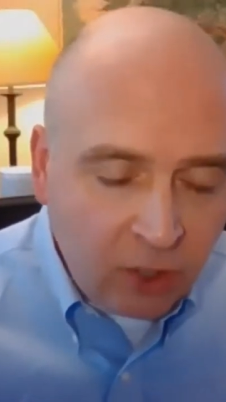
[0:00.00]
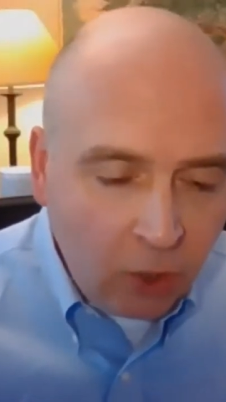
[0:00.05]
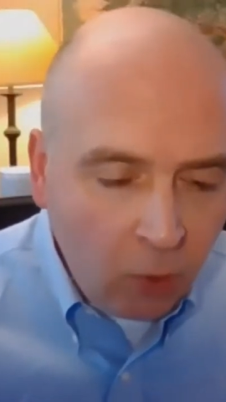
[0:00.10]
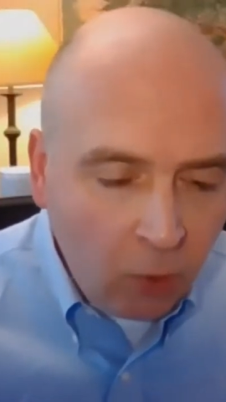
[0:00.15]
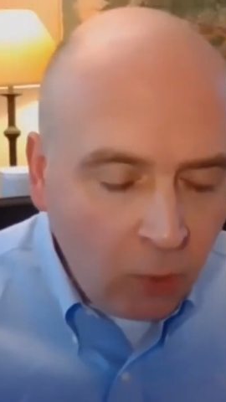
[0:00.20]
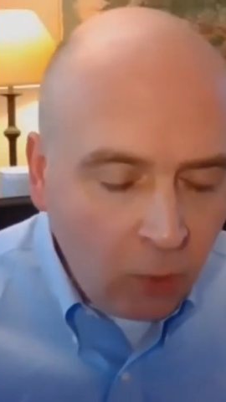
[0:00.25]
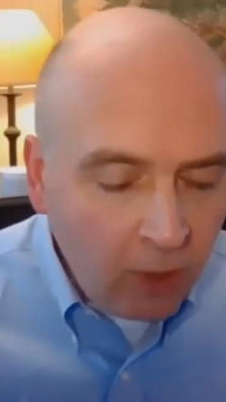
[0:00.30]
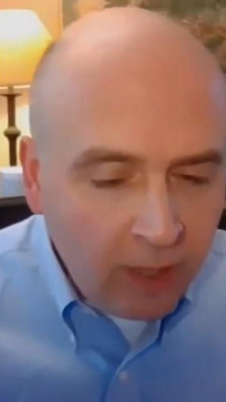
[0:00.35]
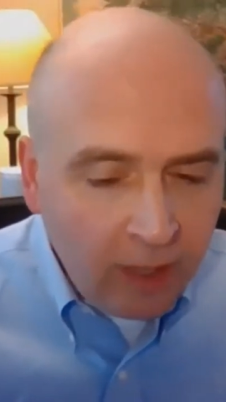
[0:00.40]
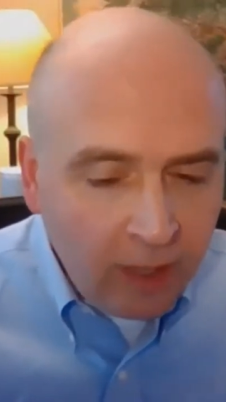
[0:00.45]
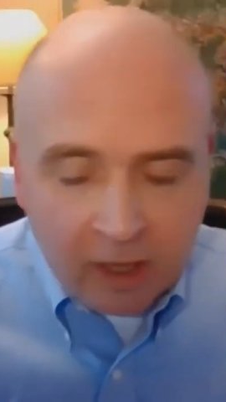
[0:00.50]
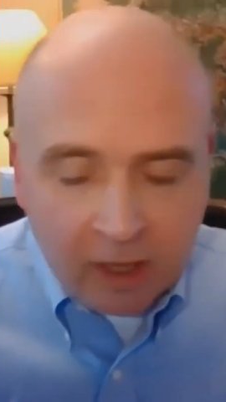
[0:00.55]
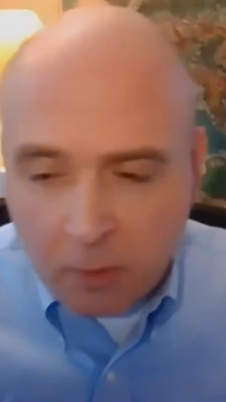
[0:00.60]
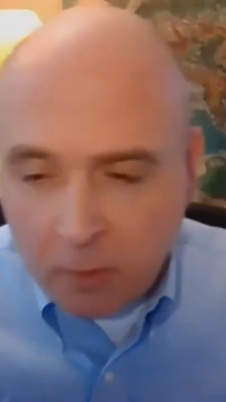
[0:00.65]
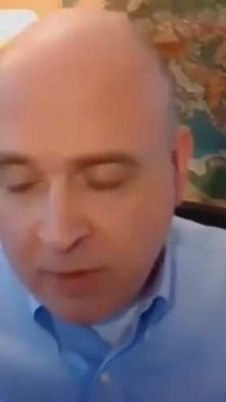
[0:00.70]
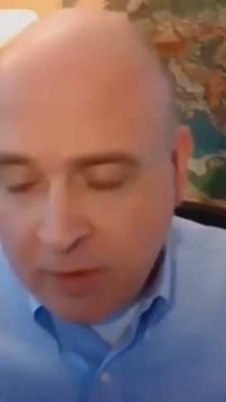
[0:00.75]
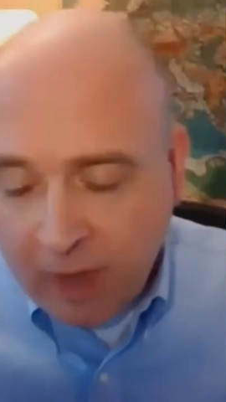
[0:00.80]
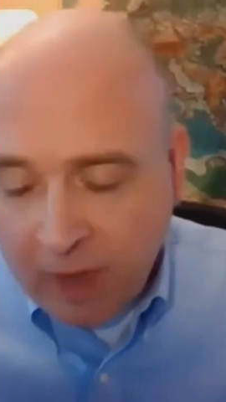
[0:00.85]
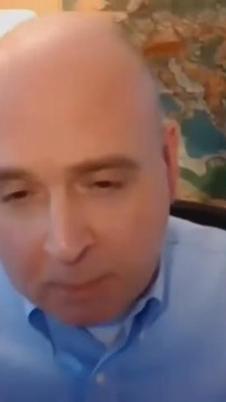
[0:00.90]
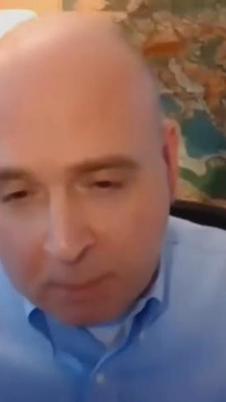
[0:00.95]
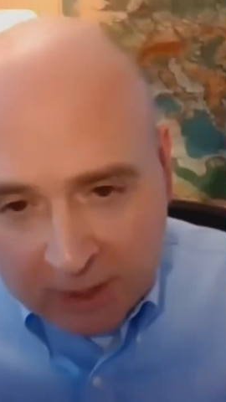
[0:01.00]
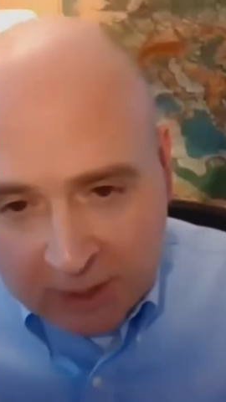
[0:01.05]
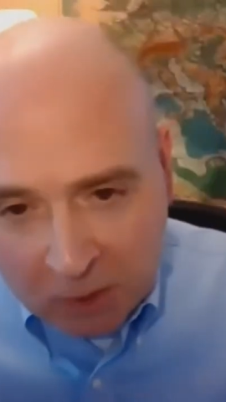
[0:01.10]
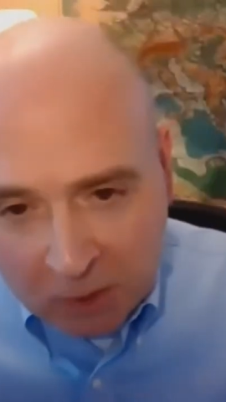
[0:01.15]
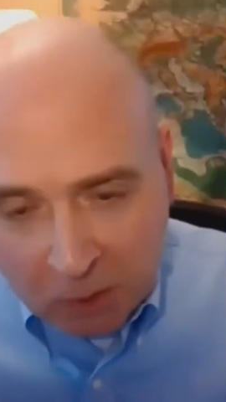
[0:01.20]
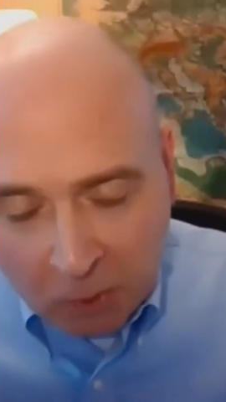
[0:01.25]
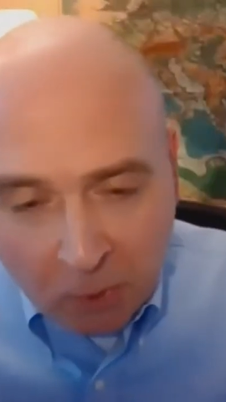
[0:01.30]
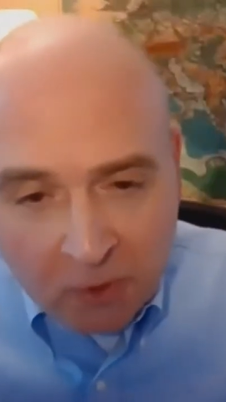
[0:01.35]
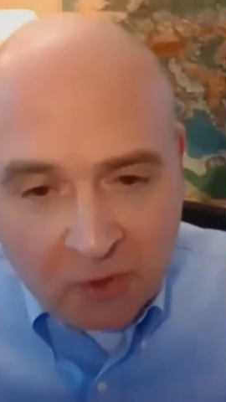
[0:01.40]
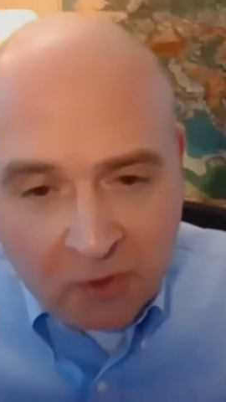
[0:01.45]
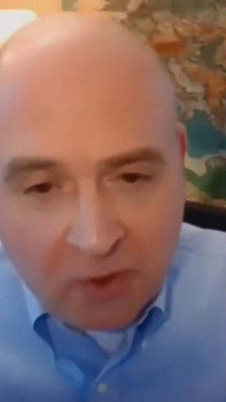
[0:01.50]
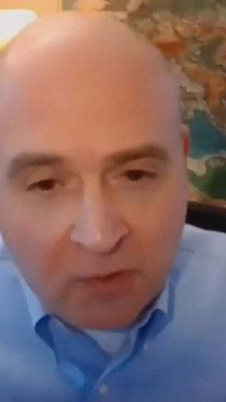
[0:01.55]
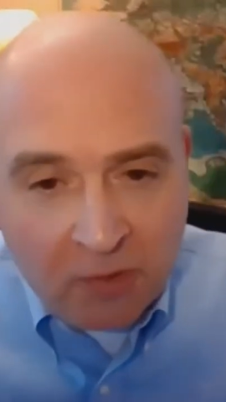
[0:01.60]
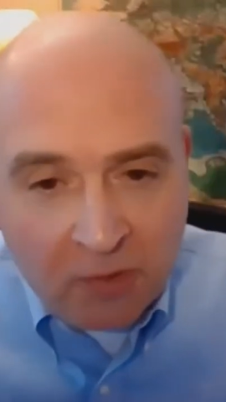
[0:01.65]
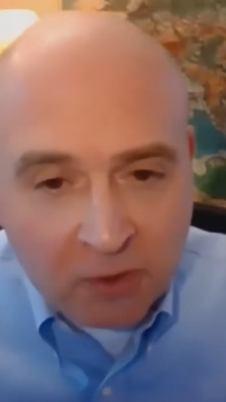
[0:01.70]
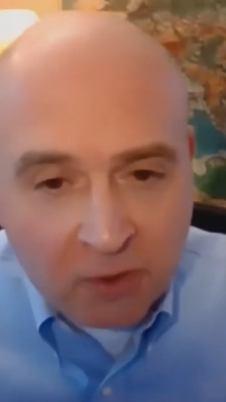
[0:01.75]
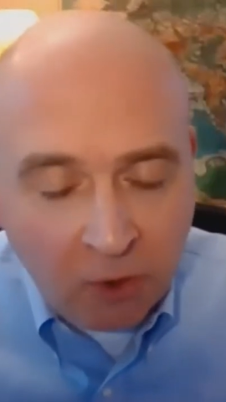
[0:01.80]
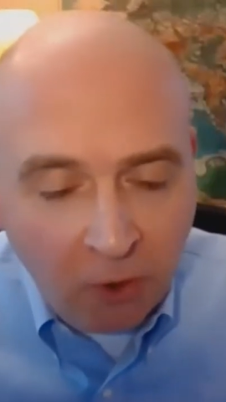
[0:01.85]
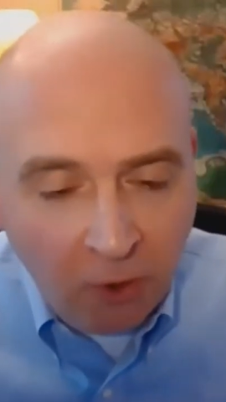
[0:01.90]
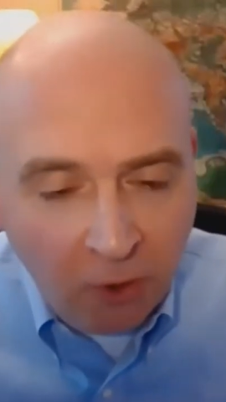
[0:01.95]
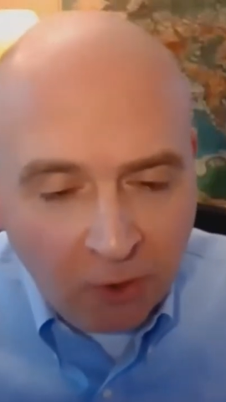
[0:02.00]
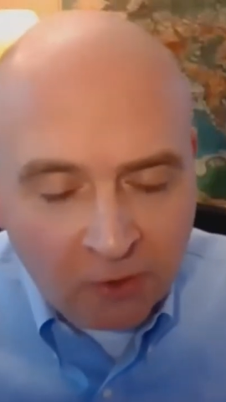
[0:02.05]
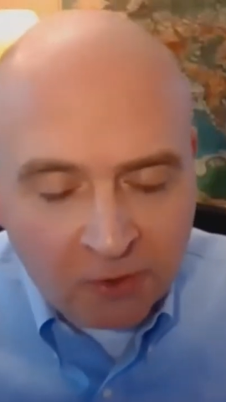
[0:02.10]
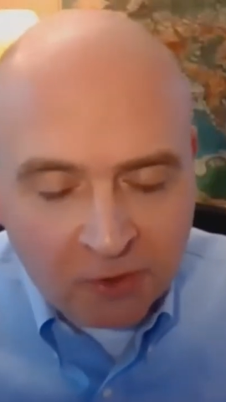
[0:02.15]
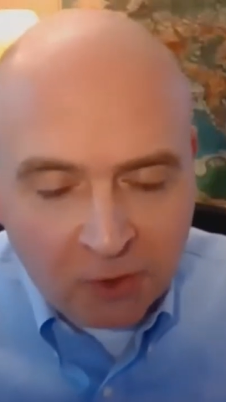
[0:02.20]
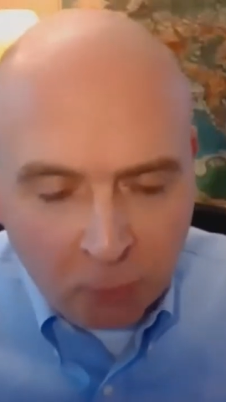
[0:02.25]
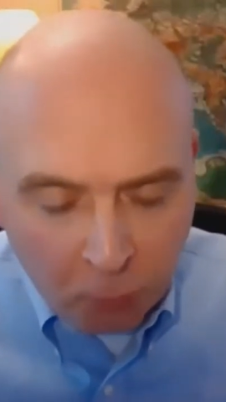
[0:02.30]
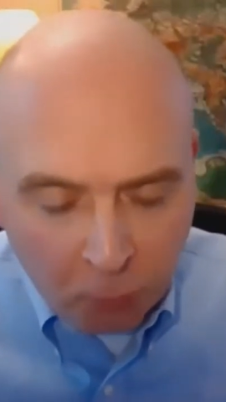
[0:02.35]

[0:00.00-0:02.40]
So, you know, we've got plenty of lawyers on this call,